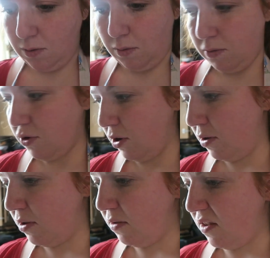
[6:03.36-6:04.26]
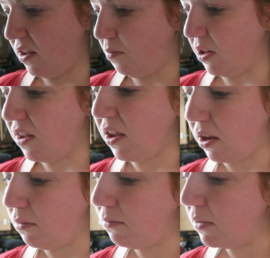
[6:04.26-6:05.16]
old, but
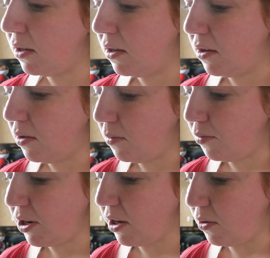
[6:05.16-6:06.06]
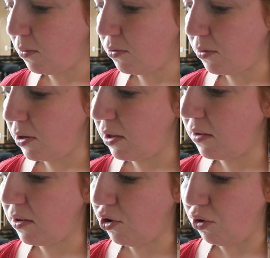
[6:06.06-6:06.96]
still pretty old.
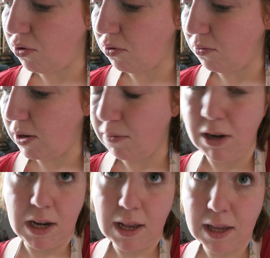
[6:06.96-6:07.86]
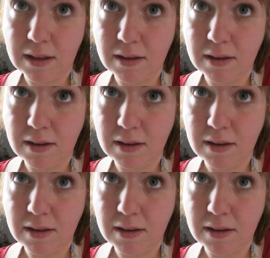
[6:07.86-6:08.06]
It's good though, I really like